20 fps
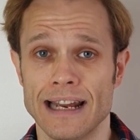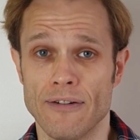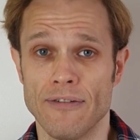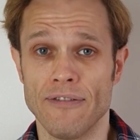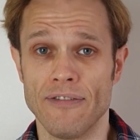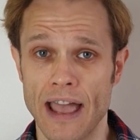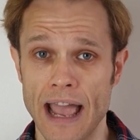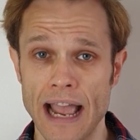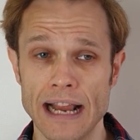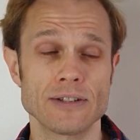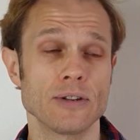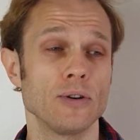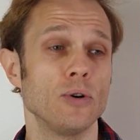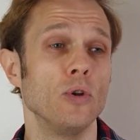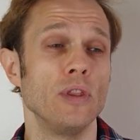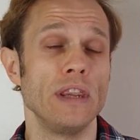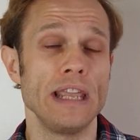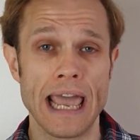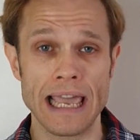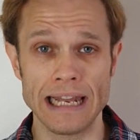effect or
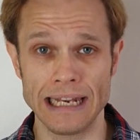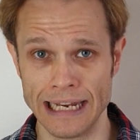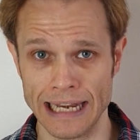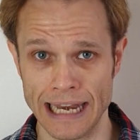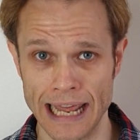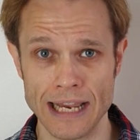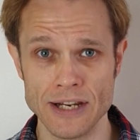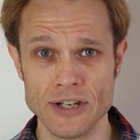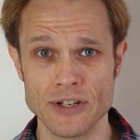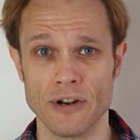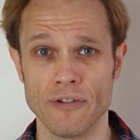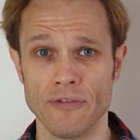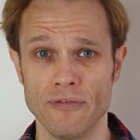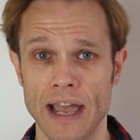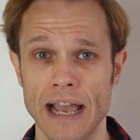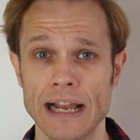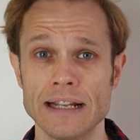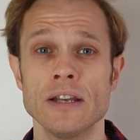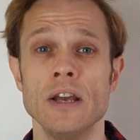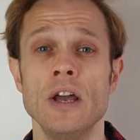the alienation
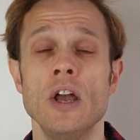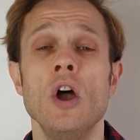effect